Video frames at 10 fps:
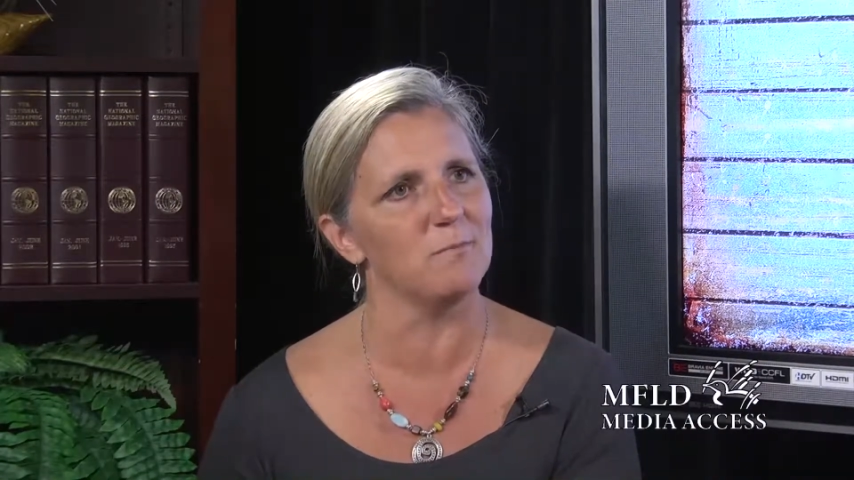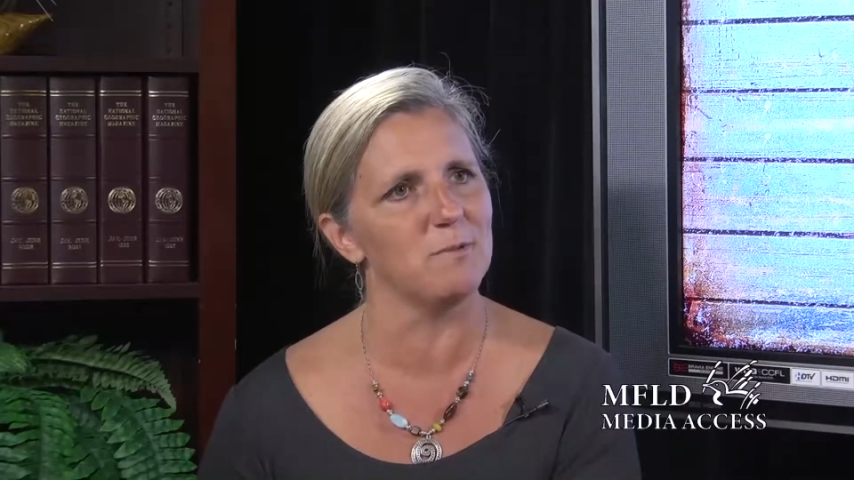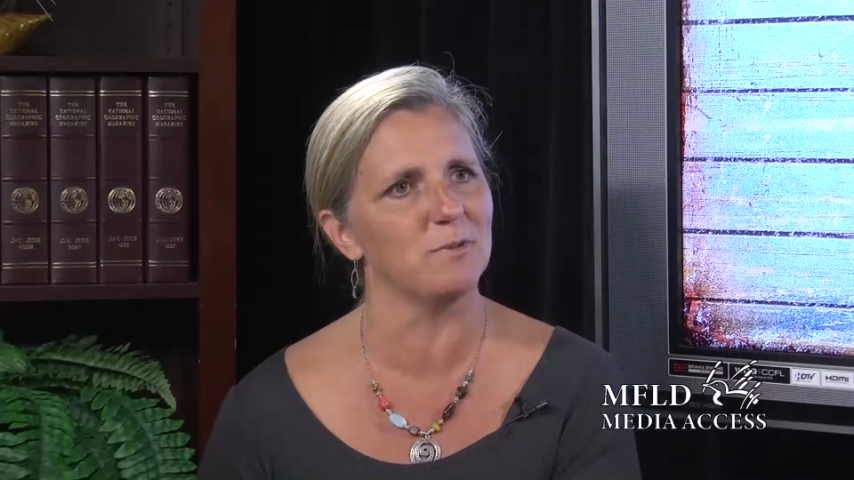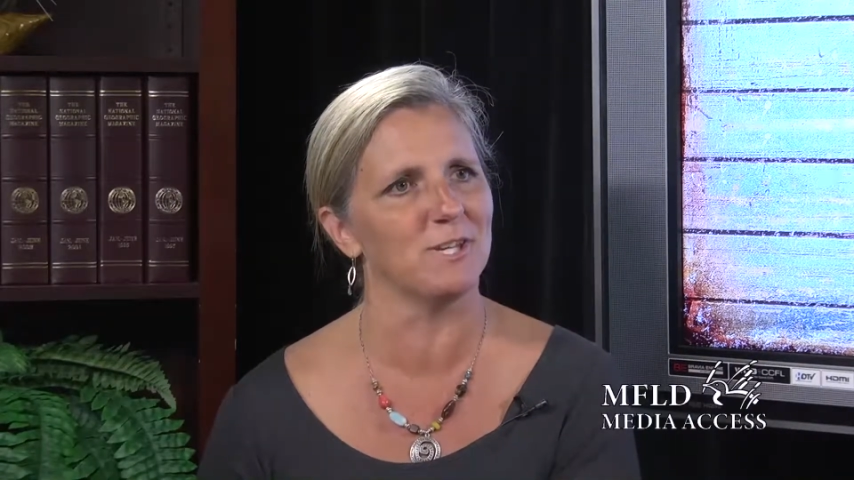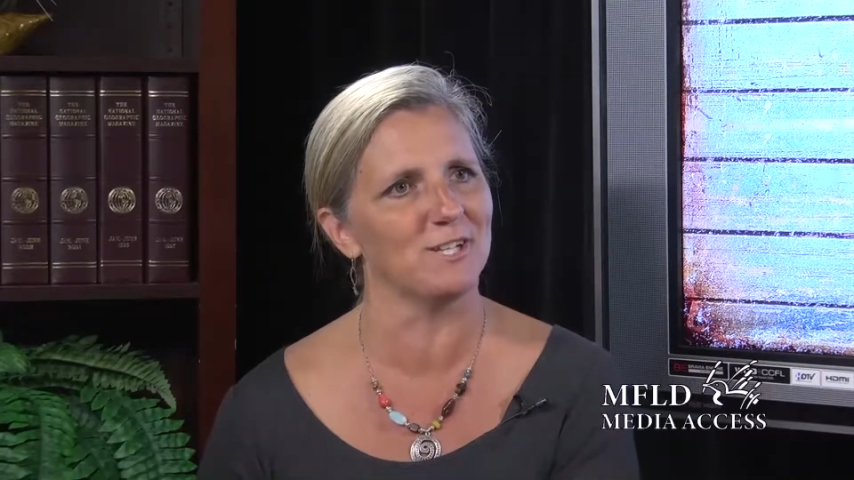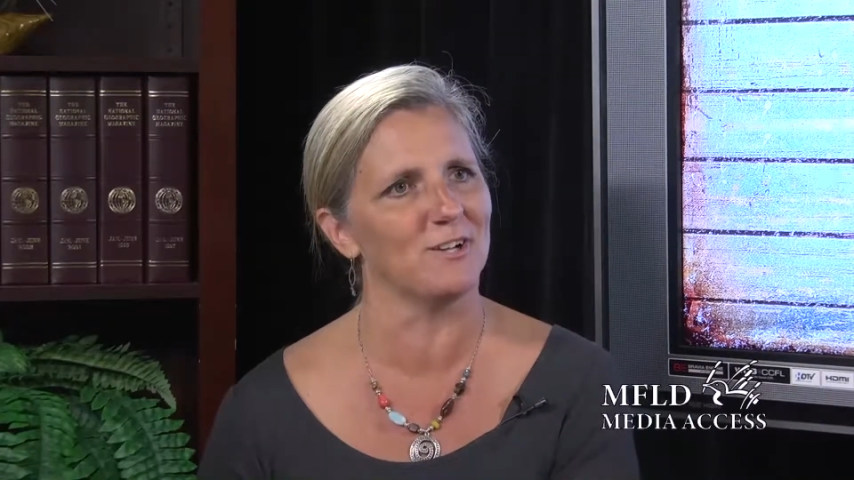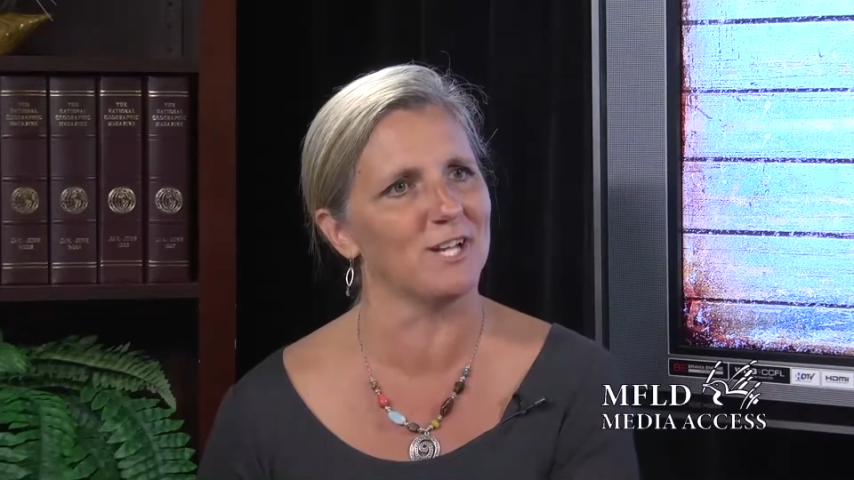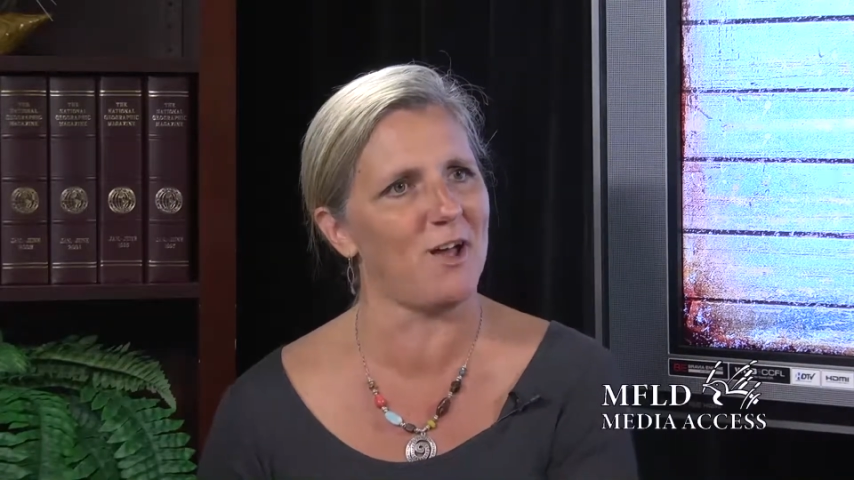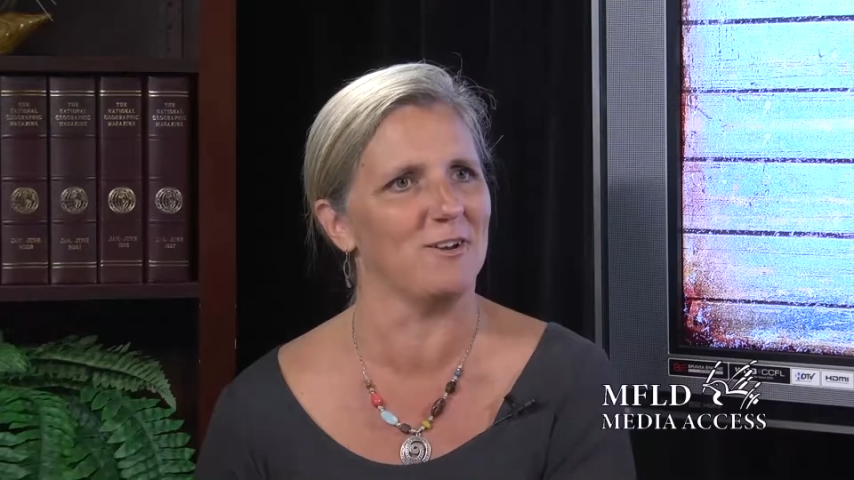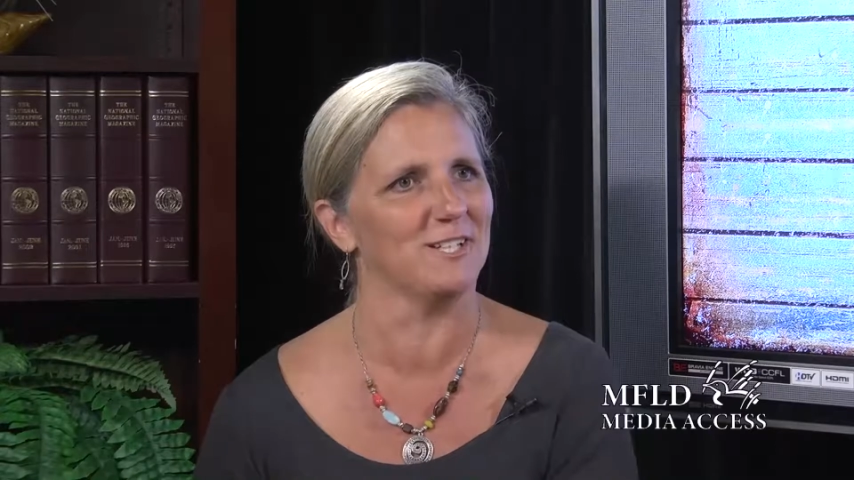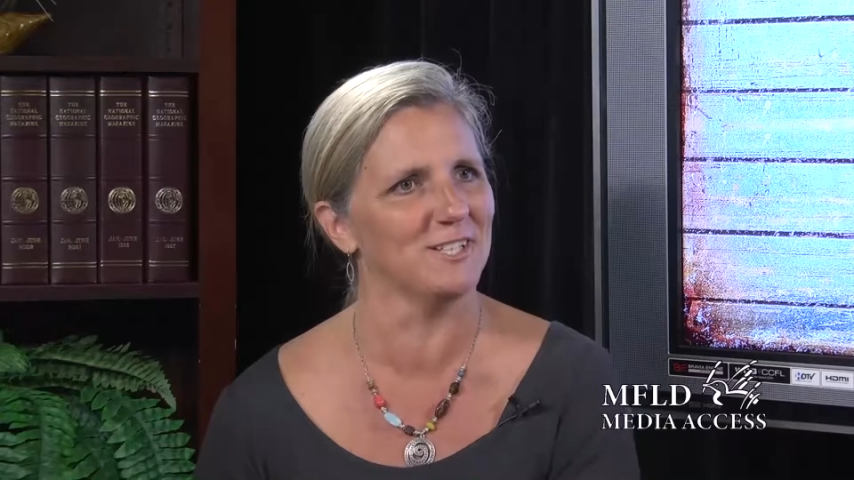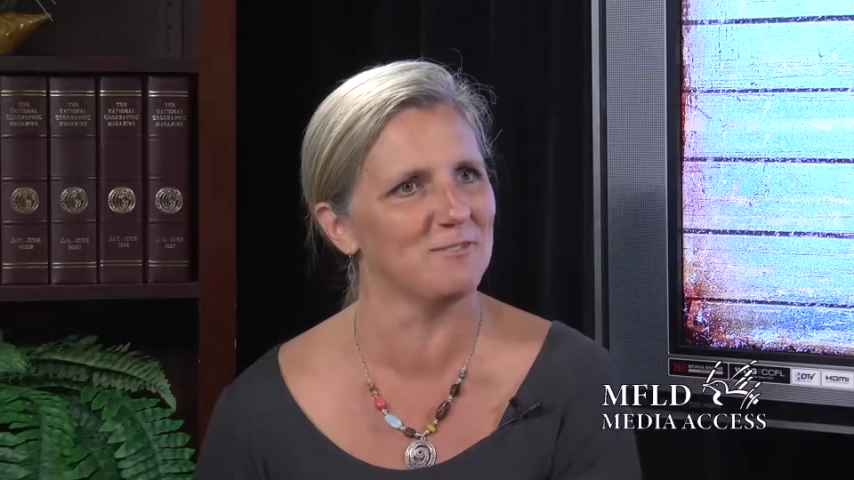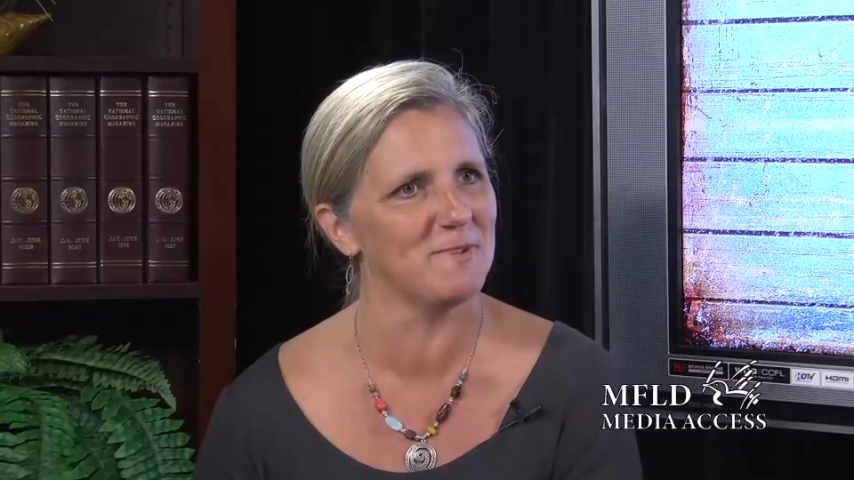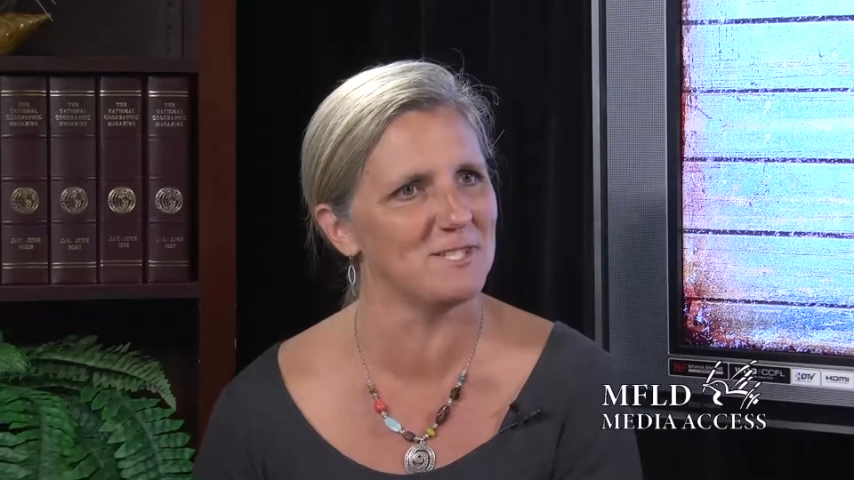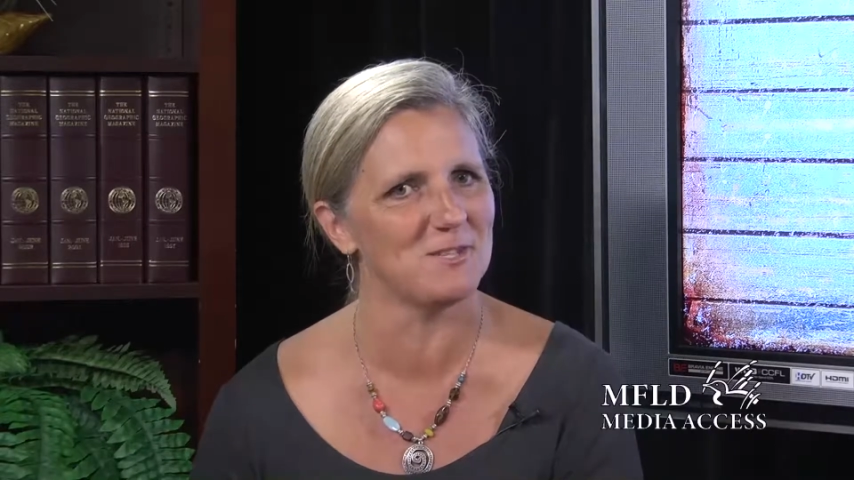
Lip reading: people in Clark County a little bit.